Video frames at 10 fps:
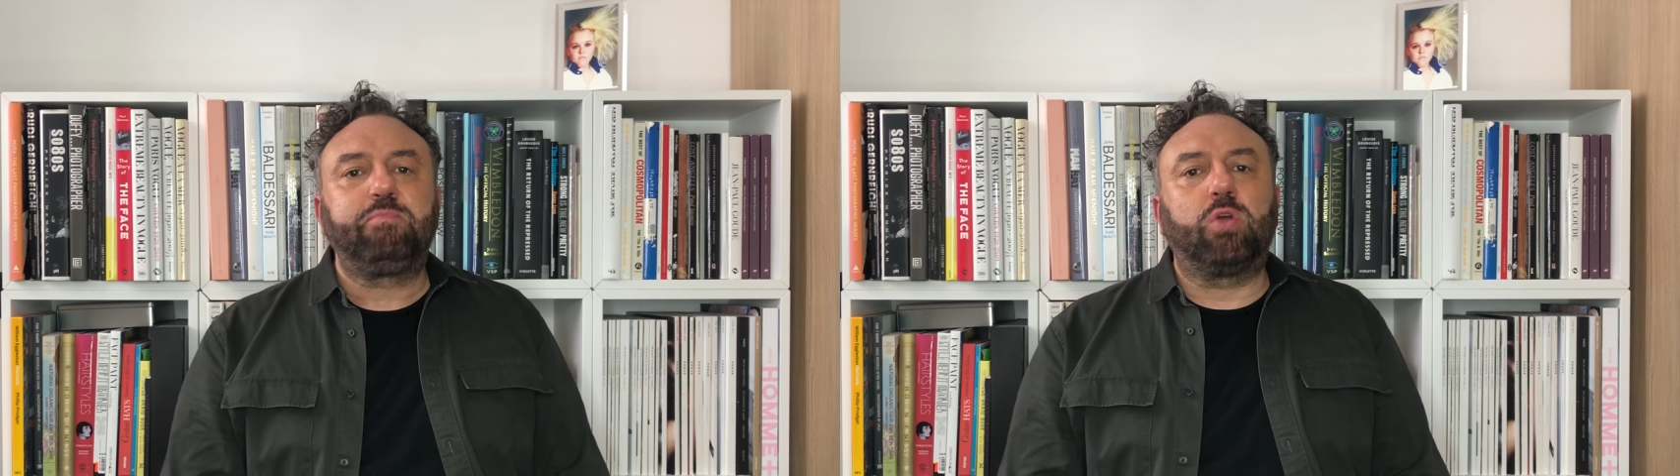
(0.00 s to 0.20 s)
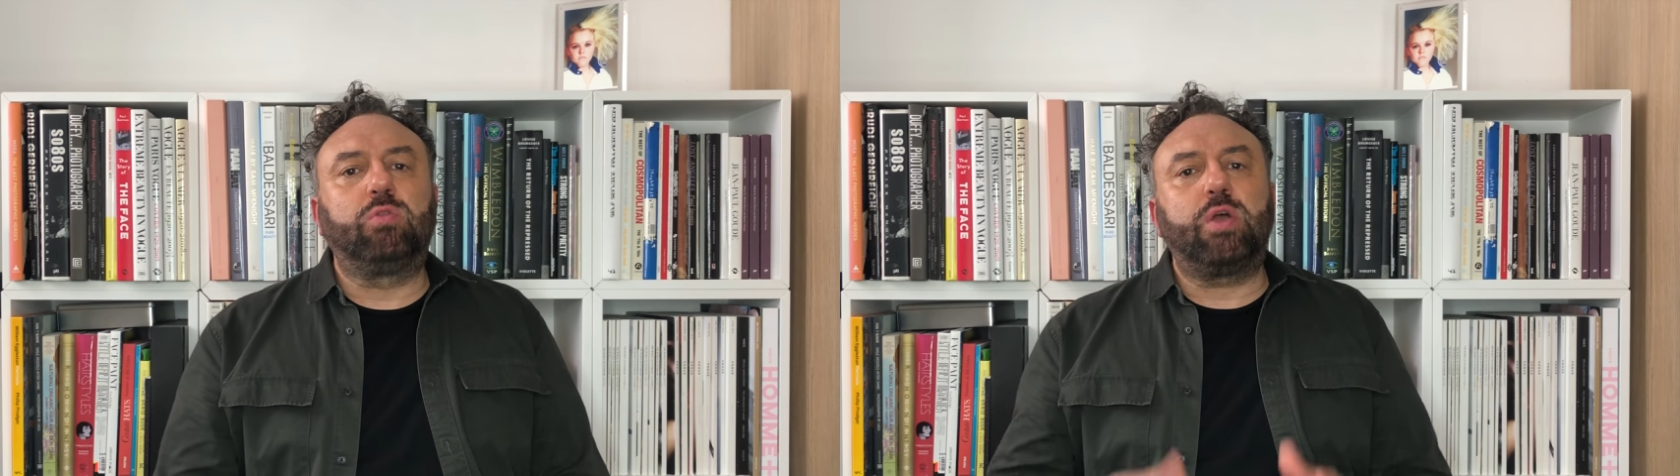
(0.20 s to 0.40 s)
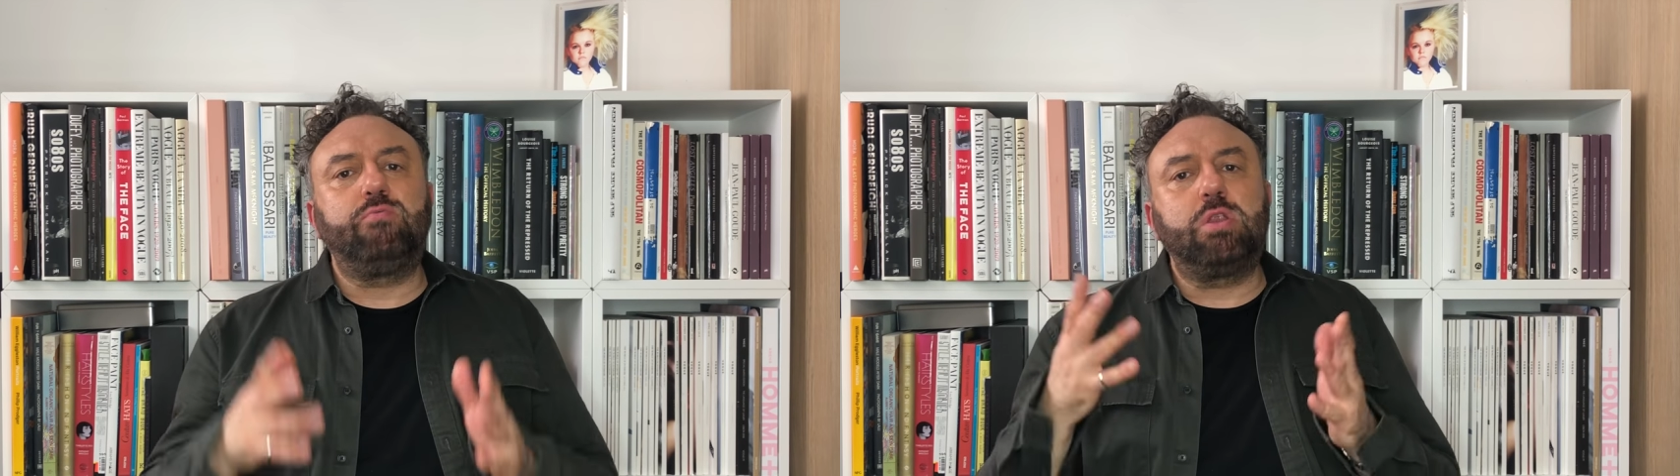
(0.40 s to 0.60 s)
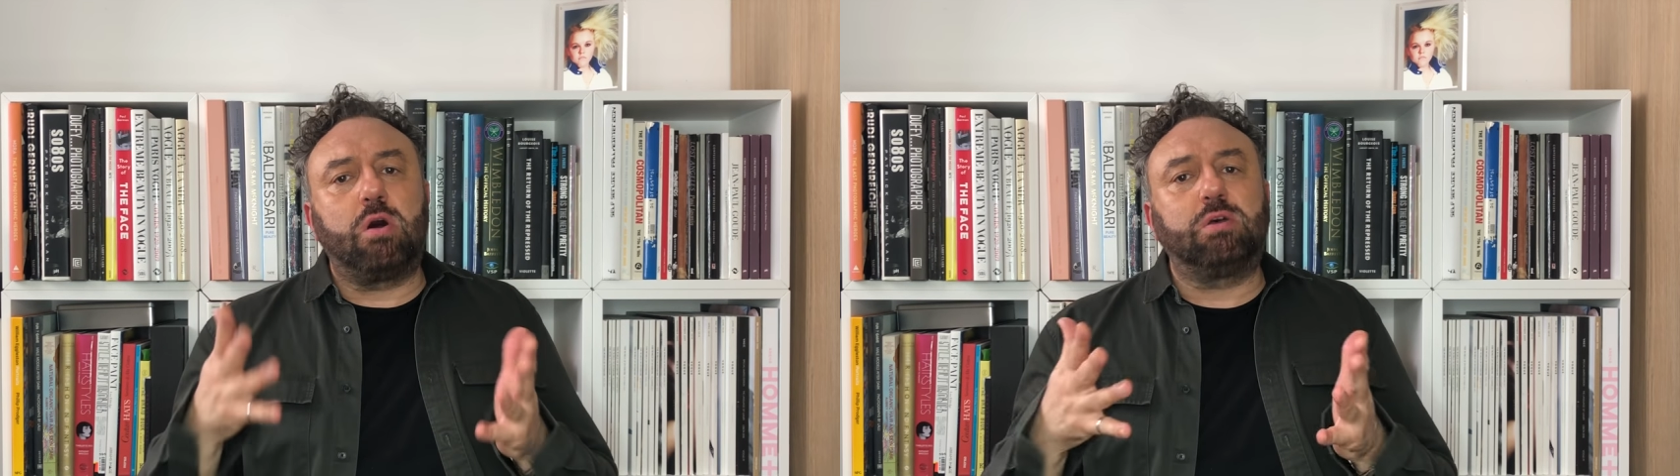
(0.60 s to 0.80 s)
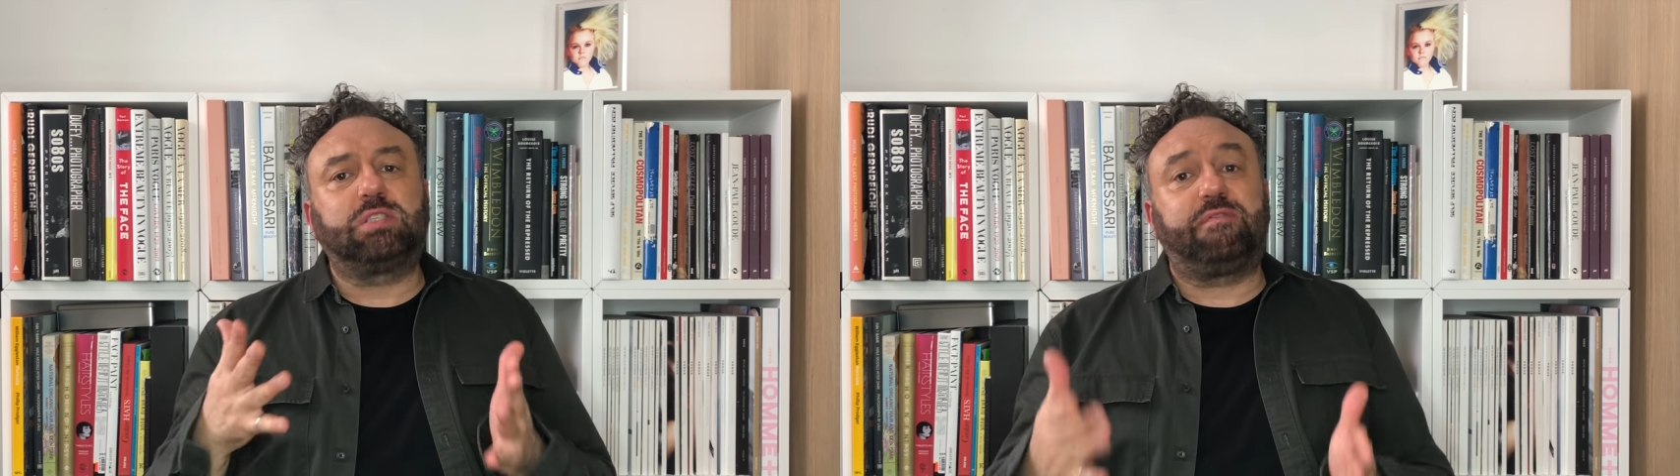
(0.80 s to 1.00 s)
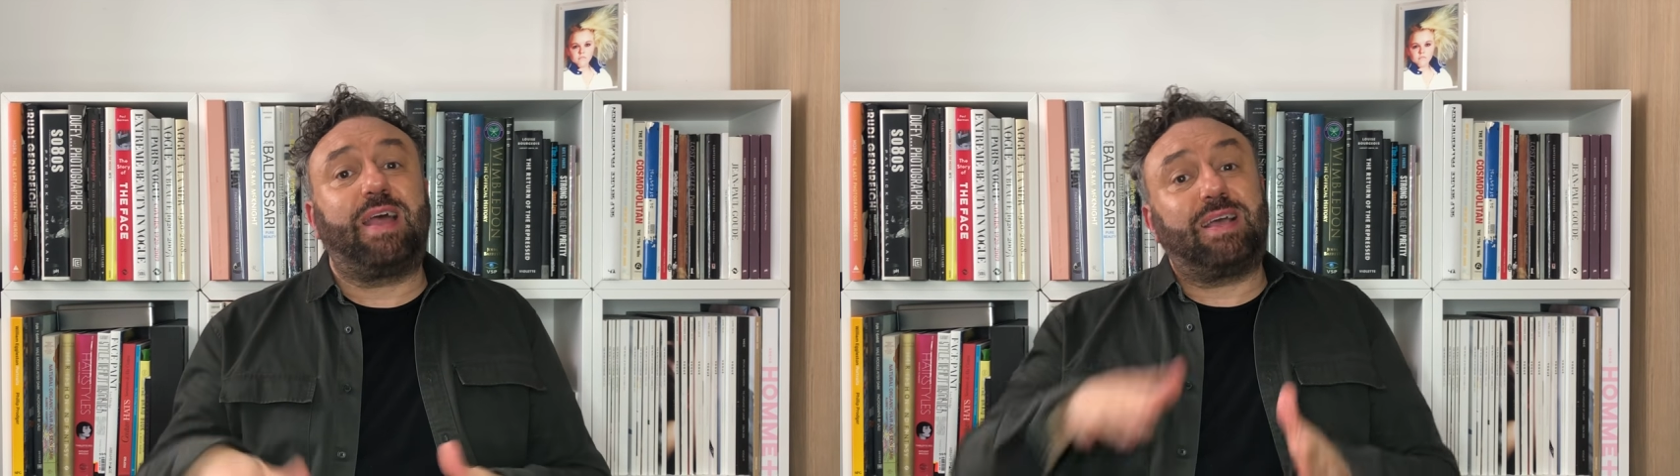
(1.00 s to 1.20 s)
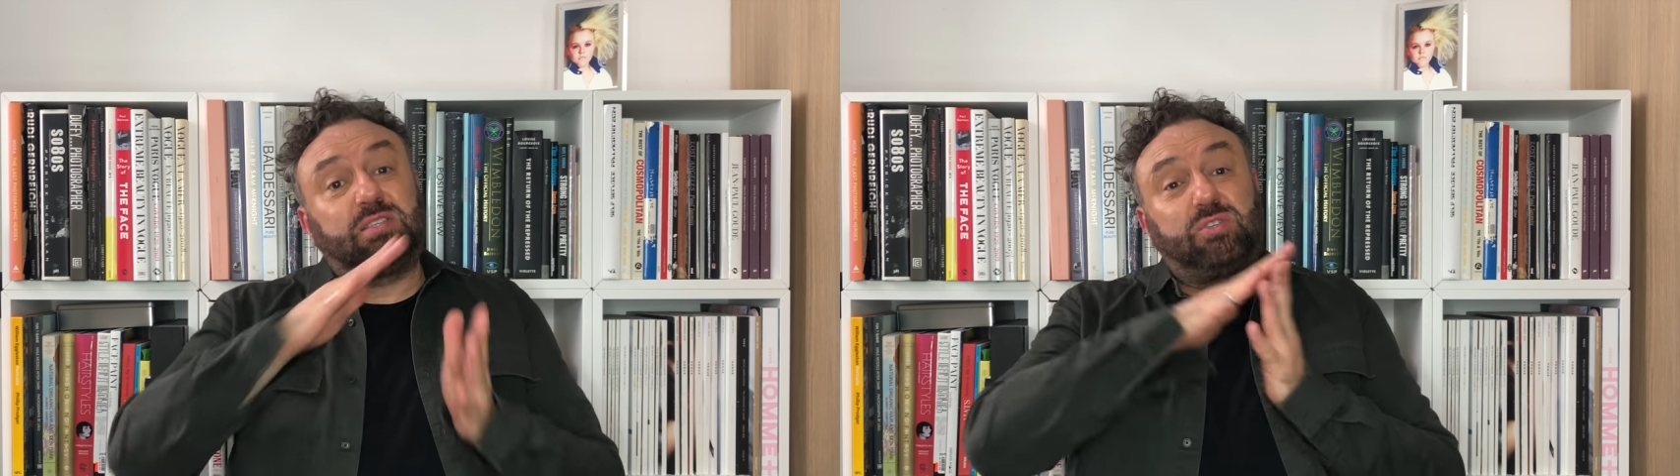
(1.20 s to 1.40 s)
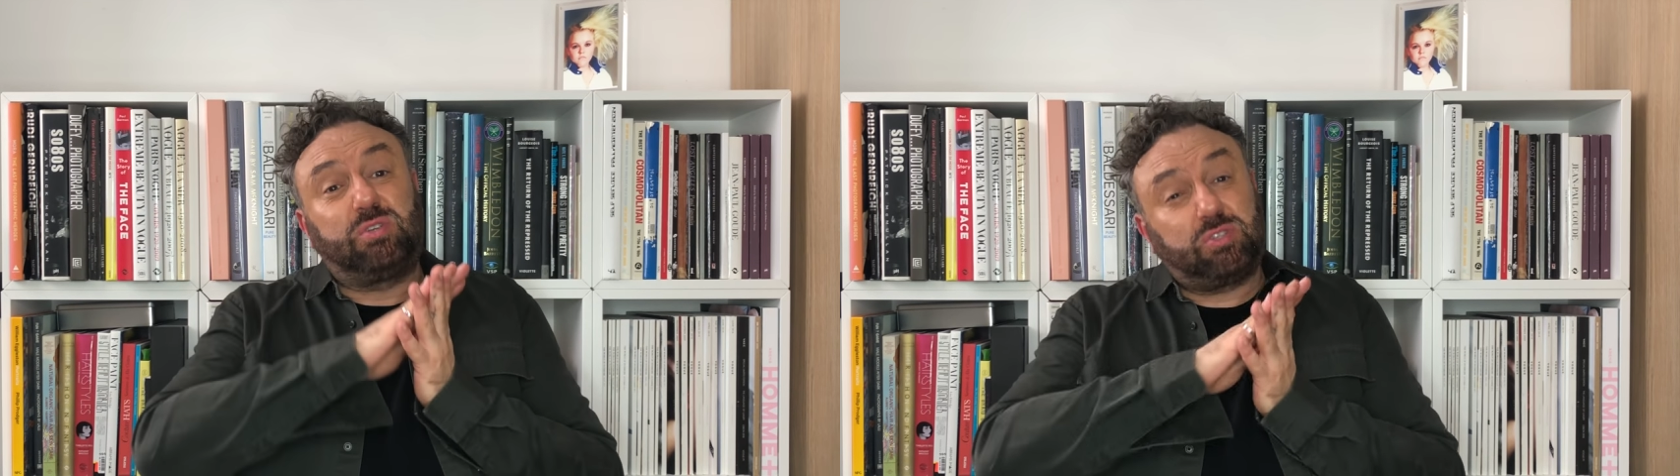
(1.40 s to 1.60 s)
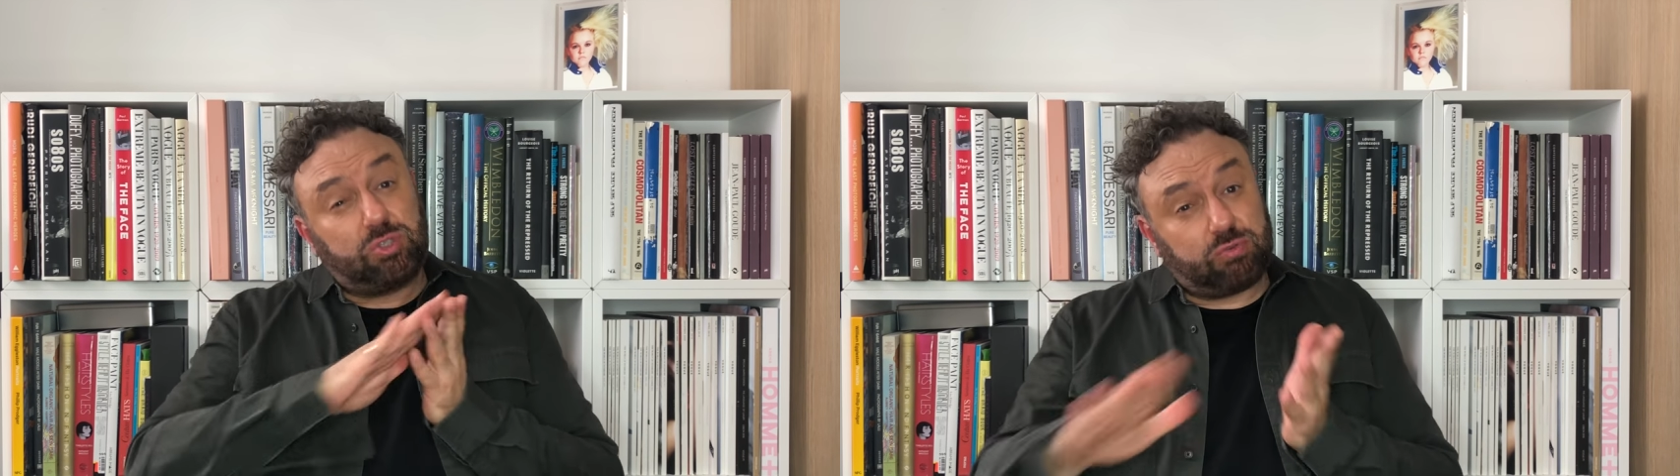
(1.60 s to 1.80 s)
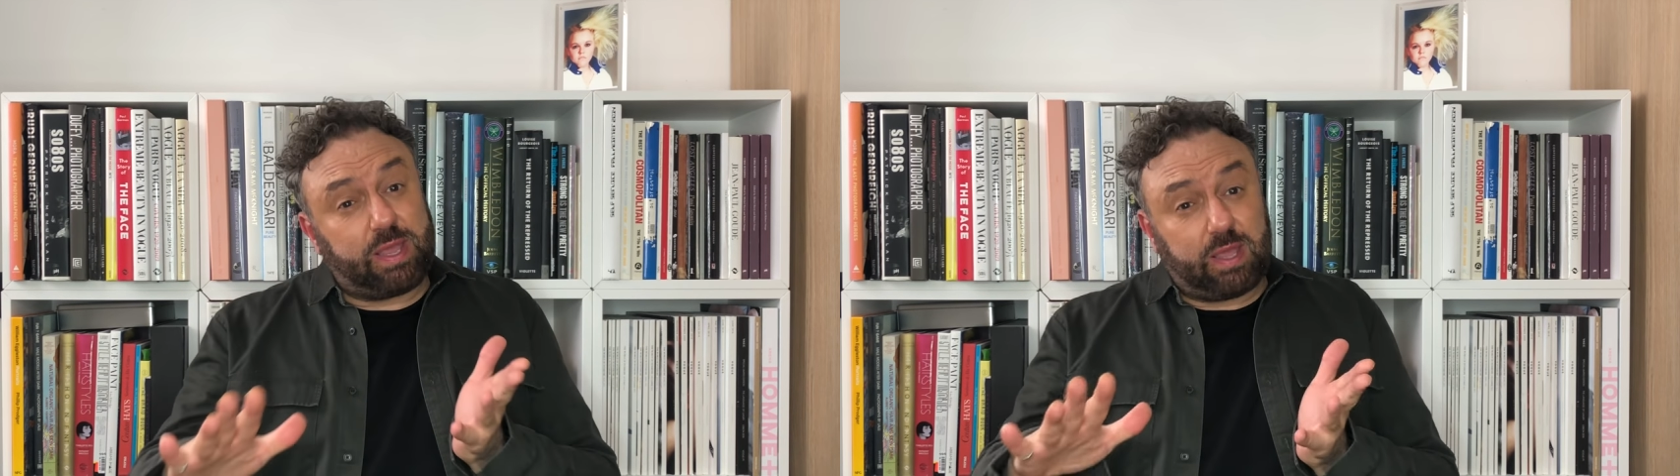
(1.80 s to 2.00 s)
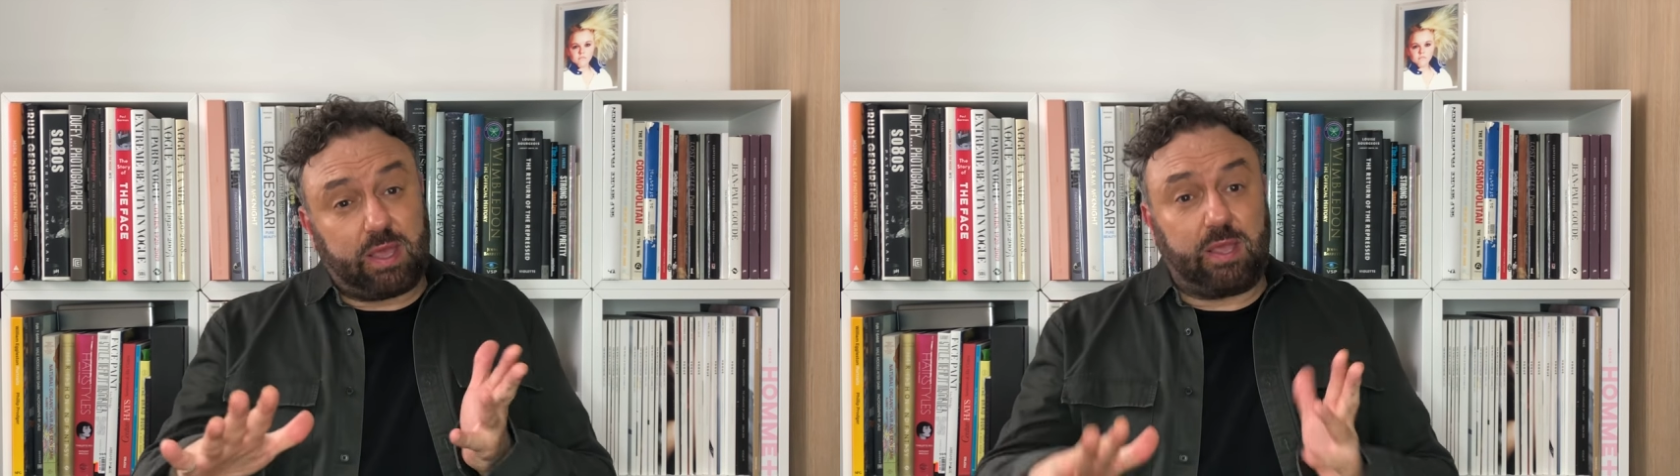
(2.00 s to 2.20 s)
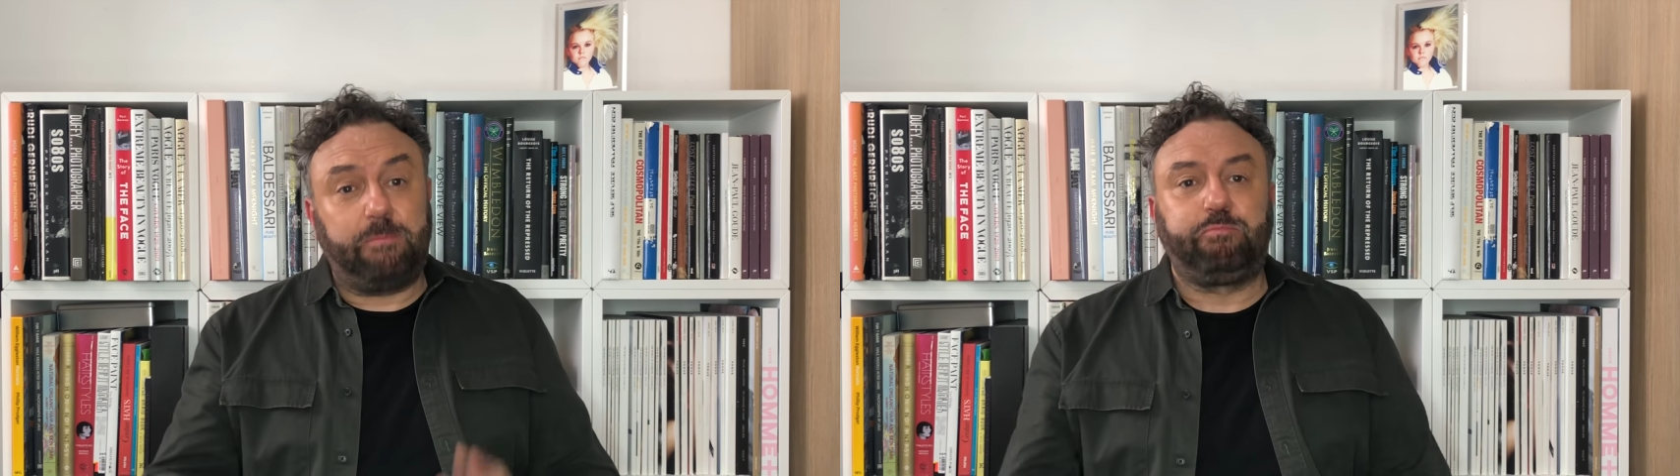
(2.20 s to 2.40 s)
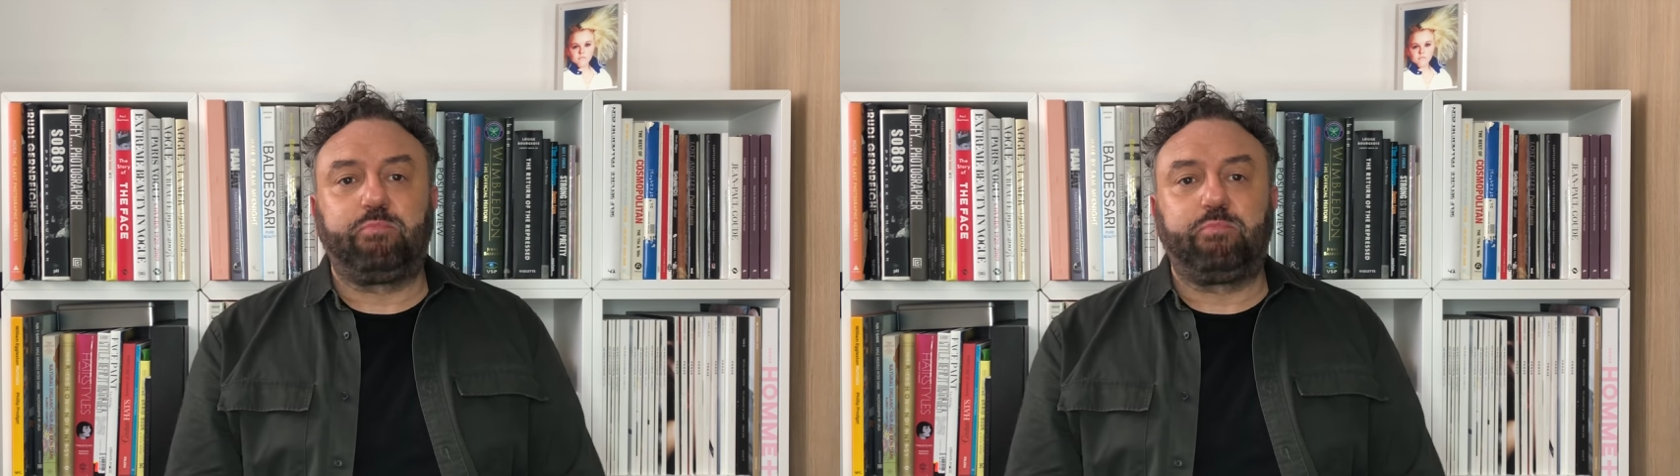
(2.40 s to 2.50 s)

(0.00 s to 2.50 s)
although not as flat as sort of straight hair.